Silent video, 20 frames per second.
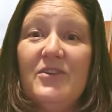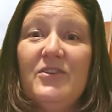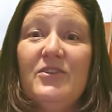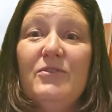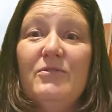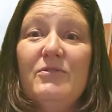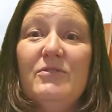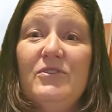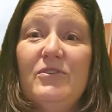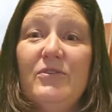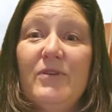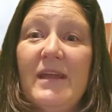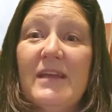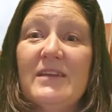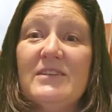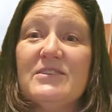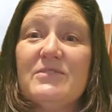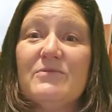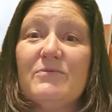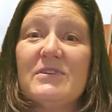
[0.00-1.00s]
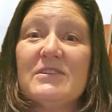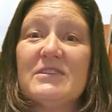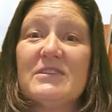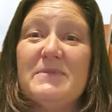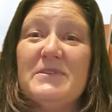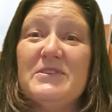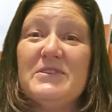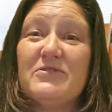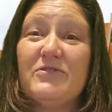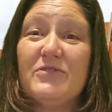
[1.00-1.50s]
You and your agent want to
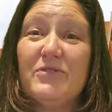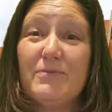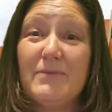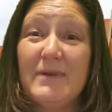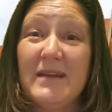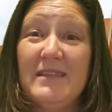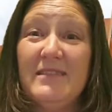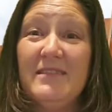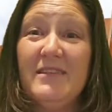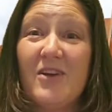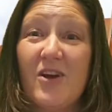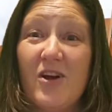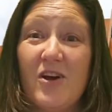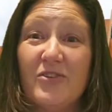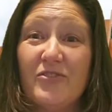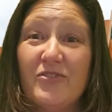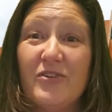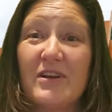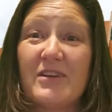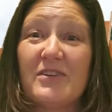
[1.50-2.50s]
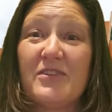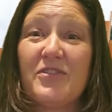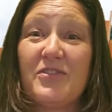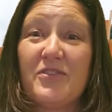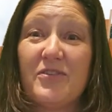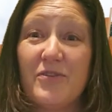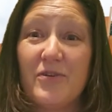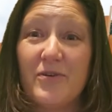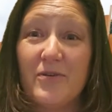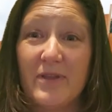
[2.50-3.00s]
be sure to read the contract
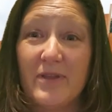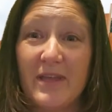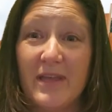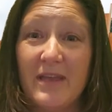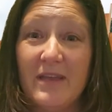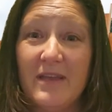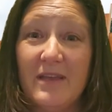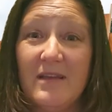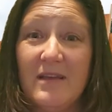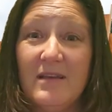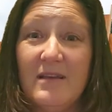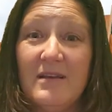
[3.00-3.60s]
thoroughly.